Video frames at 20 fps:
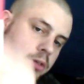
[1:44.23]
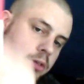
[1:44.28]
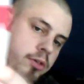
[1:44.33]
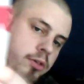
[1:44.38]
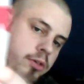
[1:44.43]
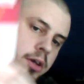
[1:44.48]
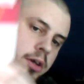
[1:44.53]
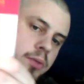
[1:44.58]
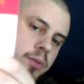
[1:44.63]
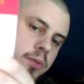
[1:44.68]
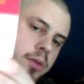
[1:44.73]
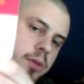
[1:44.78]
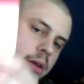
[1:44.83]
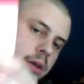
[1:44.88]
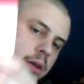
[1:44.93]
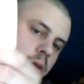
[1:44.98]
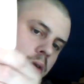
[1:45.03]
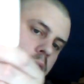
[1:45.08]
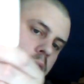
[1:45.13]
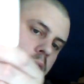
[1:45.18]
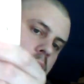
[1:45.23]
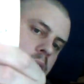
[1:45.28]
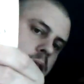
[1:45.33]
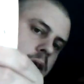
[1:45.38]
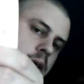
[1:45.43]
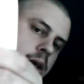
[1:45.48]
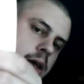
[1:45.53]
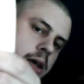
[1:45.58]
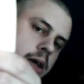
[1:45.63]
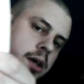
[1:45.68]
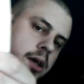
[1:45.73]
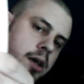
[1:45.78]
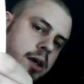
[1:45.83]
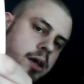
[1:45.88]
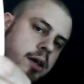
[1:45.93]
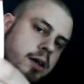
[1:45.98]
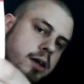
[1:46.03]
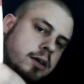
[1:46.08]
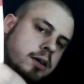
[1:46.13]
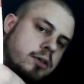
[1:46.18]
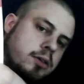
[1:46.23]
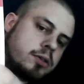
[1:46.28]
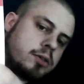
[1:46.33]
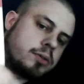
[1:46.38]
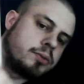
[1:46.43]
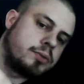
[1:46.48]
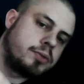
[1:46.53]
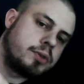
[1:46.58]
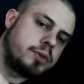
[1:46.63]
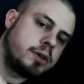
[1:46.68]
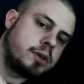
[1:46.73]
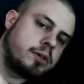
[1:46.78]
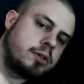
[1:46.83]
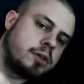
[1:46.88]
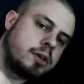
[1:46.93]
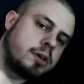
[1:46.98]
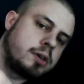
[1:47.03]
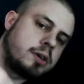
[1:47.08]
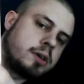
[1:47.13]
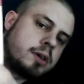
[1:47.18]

see it with the light. Nicholas Humphreys.